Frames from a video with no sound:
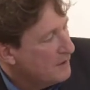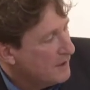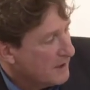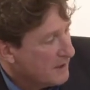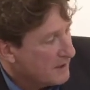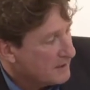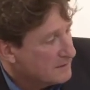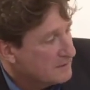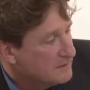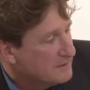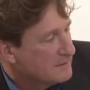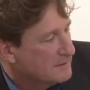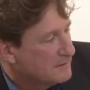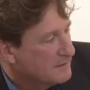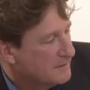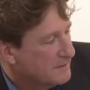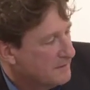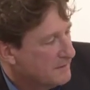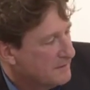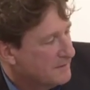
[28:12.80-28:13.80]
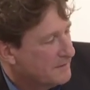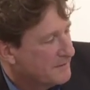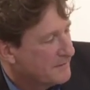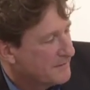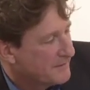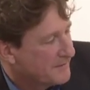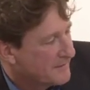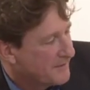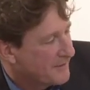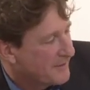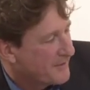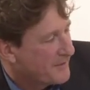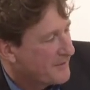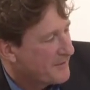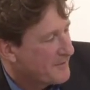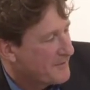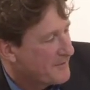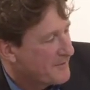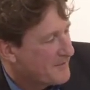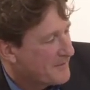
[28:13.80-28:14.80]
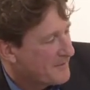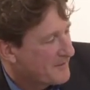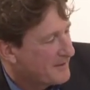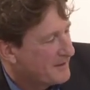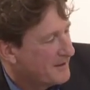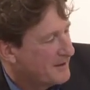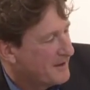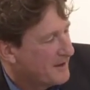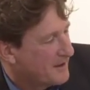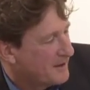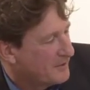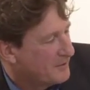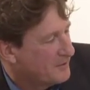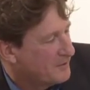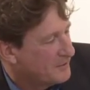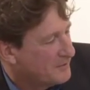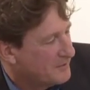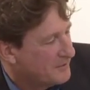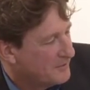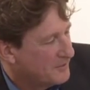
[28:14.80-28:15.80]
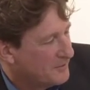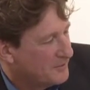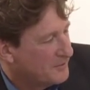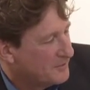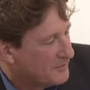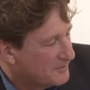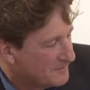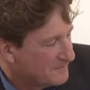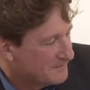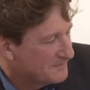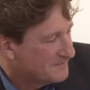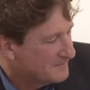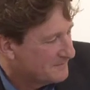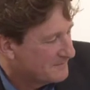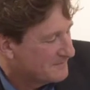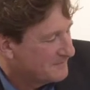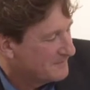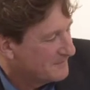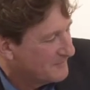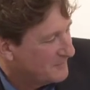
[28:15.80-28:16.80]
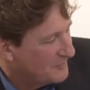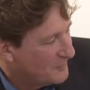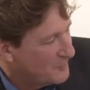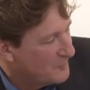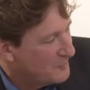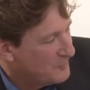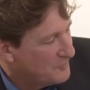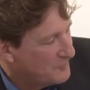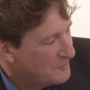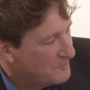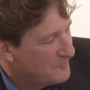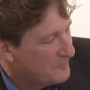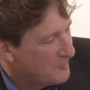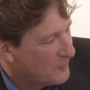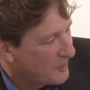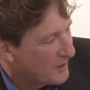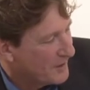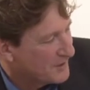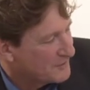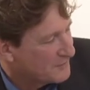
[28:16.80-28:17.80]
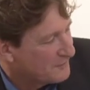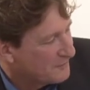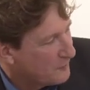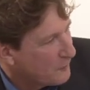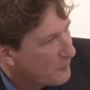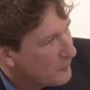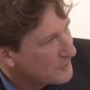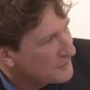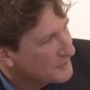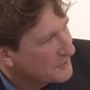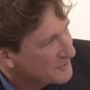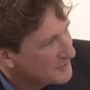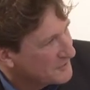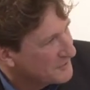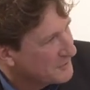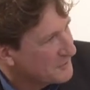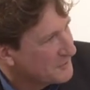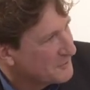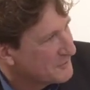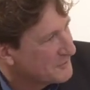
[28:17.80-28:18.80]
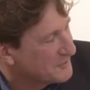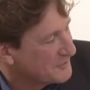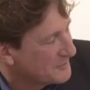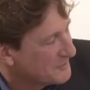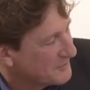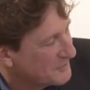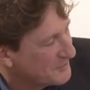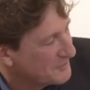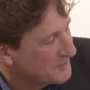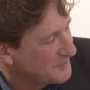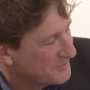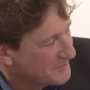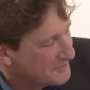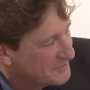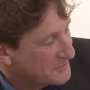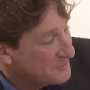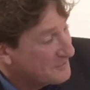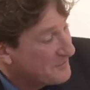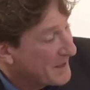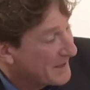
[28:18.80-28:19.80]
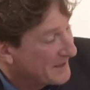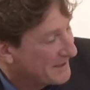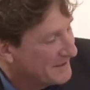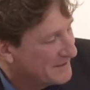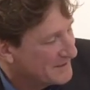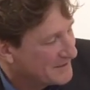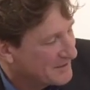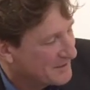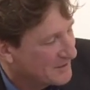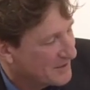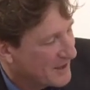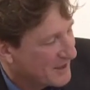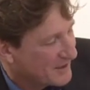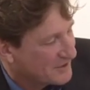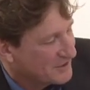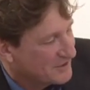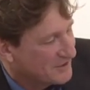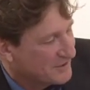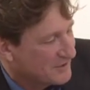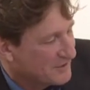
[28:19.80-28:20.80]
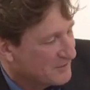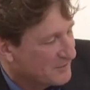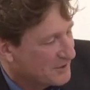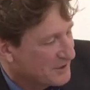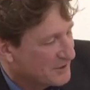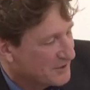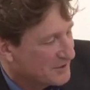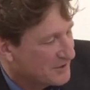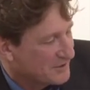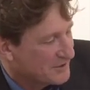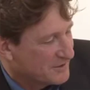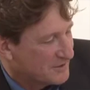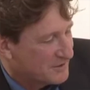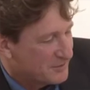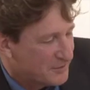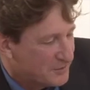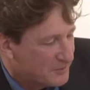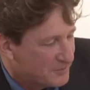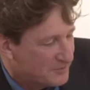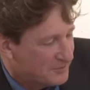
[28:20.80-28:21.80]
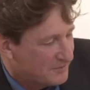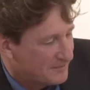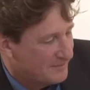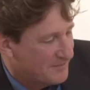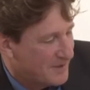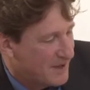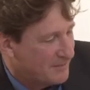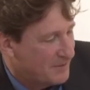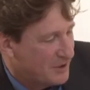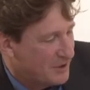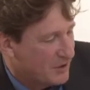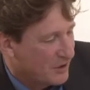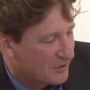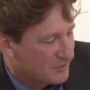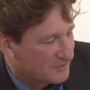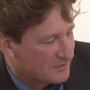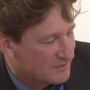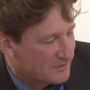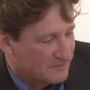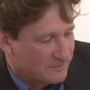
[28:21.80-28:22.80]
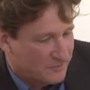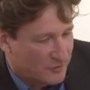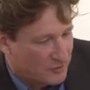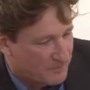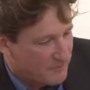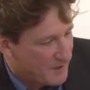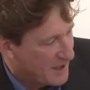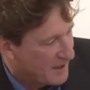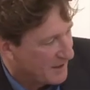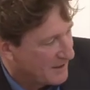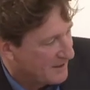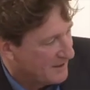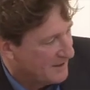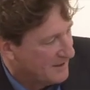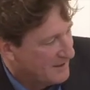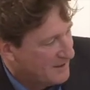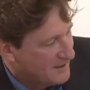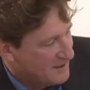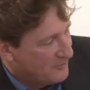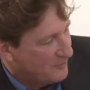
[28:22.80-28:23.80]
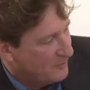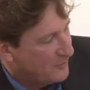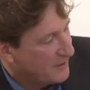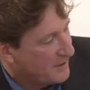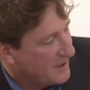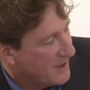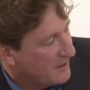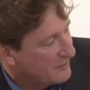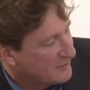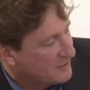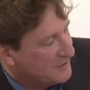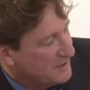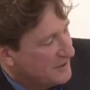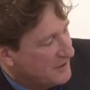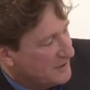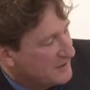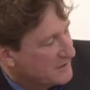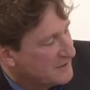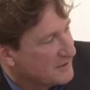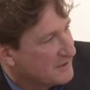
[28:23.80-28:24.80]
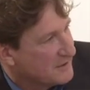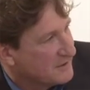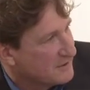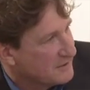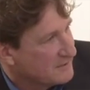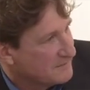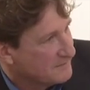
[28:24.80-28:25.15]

Yeah. So yeah, you more or less force us to make these connections, which you maybe not would make without these